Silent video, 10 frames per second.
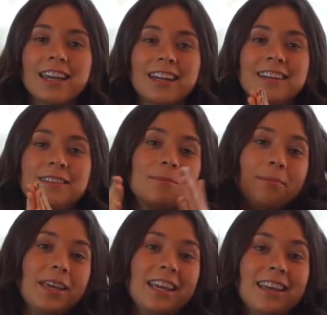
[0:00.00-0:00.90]
can
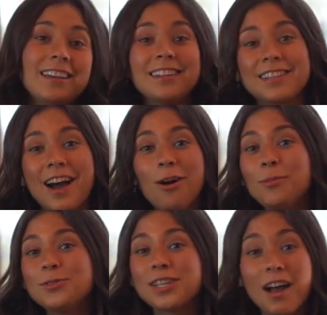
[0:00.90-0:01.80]
be
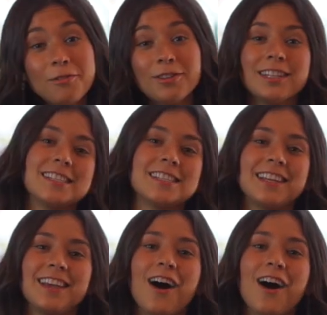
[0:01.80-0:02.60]
almost effortlessly.